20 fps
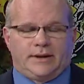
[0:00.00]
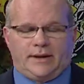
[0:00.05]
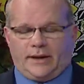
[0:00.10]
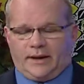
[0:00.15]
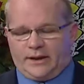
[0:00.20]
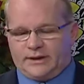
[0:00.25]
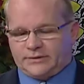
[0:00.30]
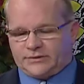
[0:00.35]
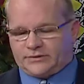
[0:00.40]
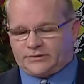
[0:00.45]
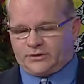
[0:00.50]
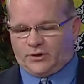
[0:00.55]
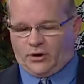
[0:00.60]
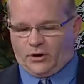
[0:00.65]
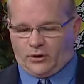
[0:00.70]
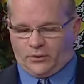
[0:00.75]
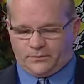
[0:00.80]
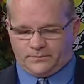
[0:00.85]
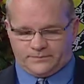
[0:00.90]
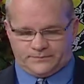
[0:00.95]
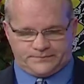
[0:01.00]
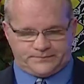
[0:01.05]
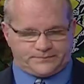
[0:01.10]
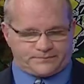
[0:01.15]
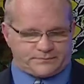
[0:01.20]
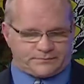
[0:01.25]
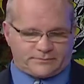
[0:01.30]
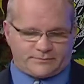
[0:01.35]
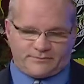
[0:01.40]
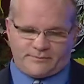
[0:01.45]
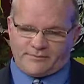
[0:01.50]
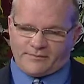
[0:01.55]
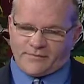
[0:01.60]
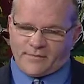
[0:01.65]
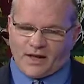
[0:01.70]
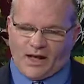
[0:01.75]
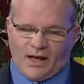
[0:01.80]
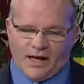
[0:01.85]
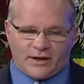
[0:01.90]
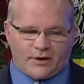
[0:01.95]
And so
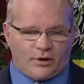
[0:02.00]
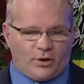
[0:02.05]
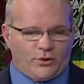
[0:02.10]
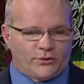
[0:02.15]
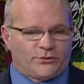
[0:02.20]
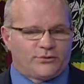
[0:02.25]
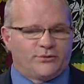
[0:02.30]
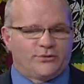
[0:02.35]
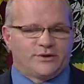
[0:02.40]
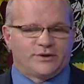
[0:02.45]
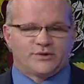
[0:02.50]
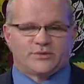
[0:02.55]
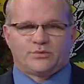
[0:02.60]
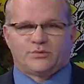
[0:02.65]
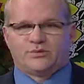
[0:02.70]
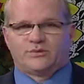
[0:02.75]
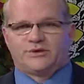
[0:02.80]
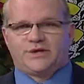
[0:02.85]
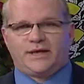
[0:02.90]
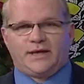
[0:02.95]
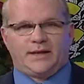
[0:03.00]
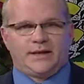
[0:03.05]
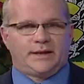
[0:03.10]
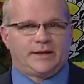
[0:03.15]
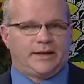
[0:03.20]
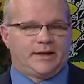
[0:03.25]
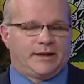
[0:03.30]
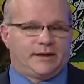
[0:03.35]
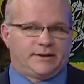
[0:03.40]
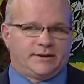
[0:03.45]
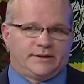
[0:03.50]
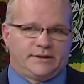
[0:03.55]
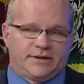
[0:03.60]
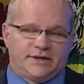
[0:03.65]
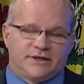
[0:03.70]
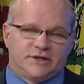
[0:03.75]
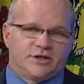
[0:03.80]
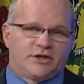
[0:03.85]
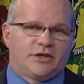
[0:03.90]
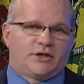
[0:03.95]
I go through this routine, and
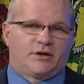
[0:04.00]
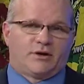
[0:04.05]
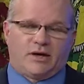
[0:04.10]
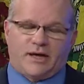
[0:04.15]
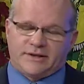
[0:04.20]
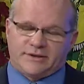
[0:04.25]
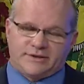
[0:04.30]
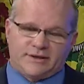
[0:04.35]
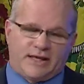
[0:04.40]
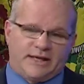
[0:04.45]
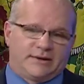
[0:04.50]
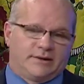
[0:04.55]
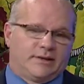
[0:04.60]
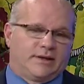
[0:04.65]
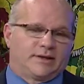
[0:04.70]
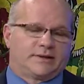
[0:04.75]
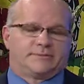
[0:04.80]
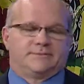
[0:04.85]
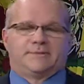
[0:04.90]
this year I said, look,